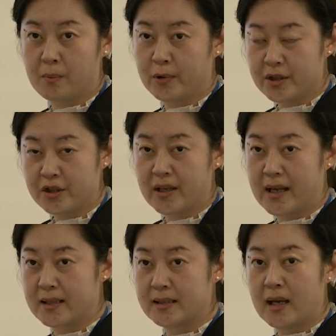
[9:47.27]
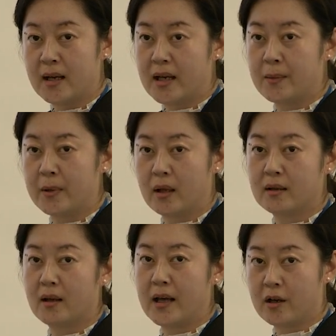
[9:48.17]
appreciates,
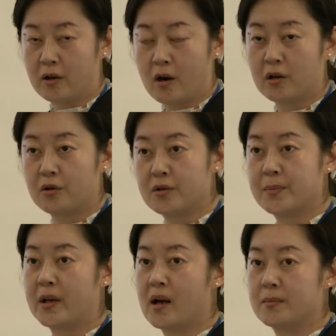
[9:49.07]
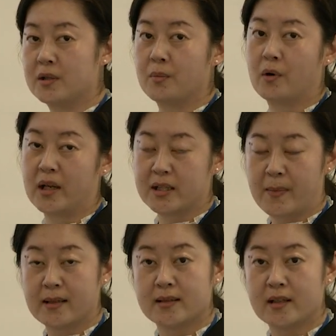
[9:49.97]
the air cargo goods becomes more
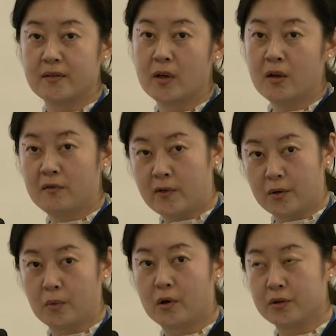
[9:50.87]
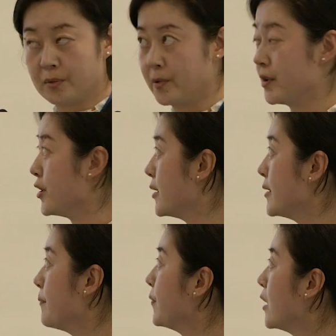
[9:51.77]
expensive for the world to
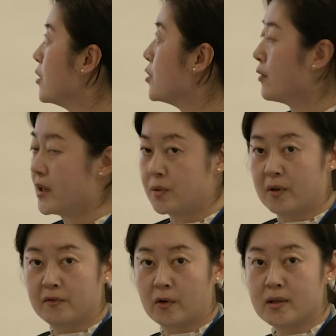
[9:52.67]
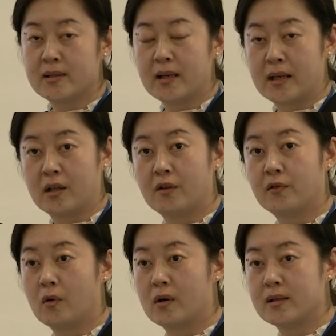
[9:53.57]
purchase. So that's one force, and
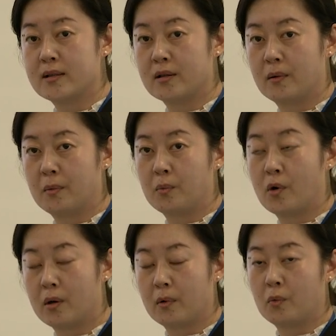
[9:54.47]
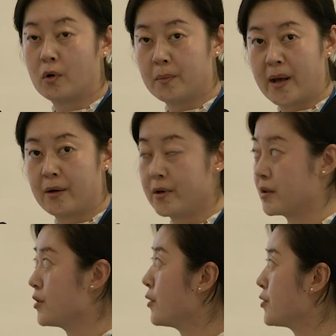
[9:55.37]
of course, more war
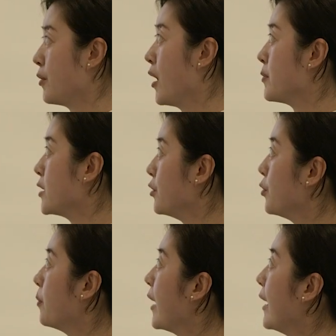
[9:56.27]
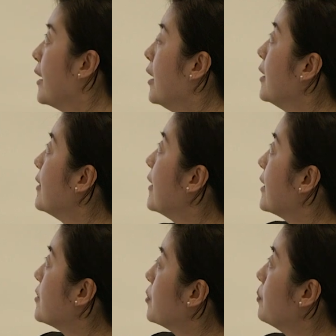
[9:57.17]
barriers also comes into play.
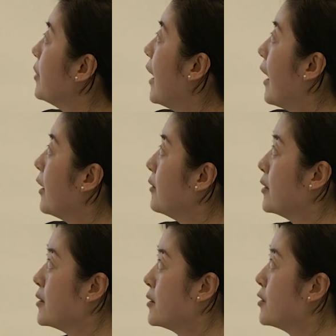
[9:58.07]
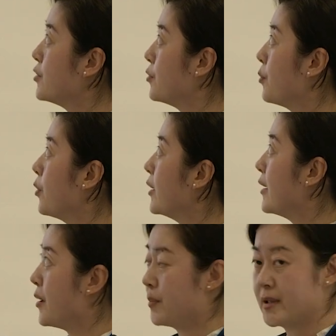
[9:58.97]
that's behind this 0.9%
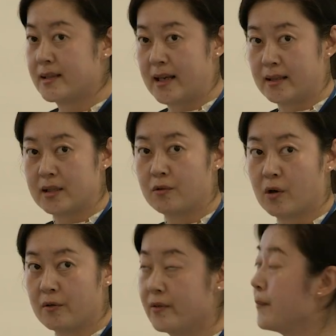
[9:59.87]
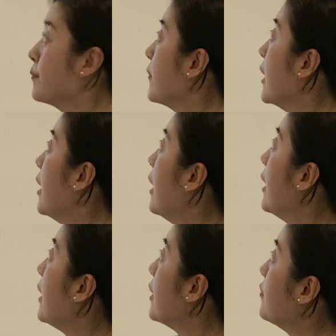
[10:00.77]
growth.
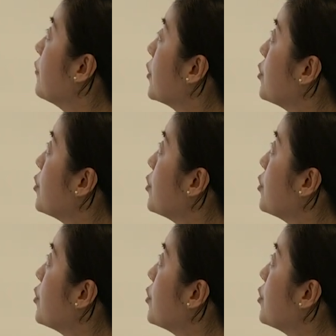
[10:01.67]
And for